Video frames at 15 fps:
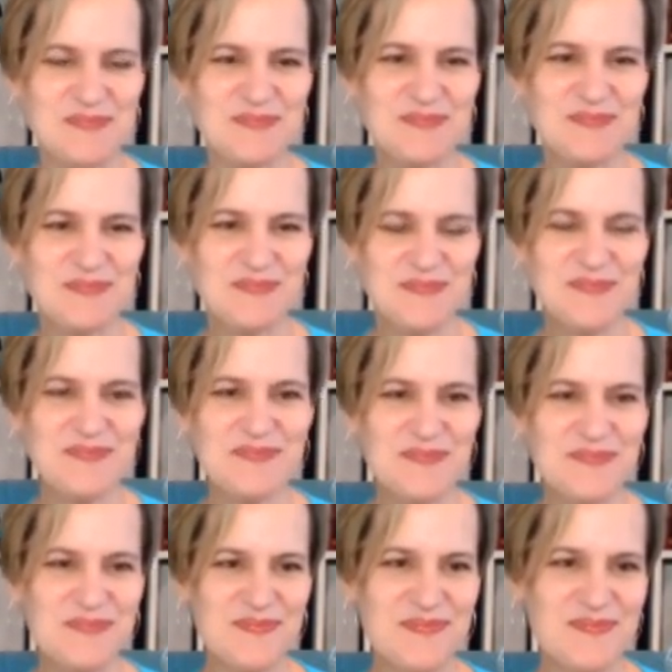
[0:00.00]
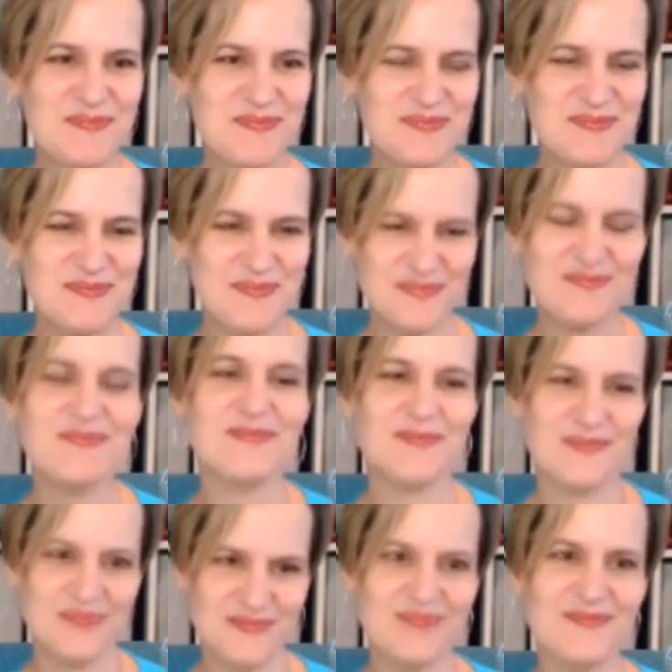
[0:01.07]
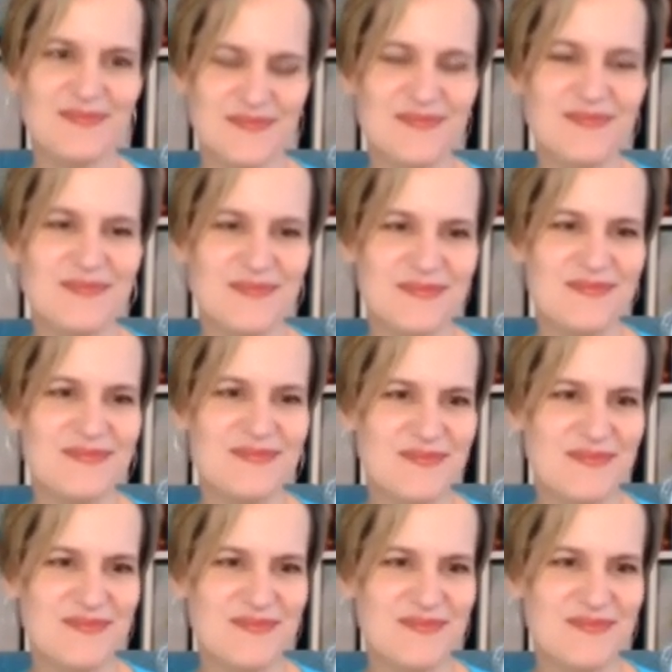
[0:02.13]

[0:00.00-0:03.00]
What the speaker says: [no speech]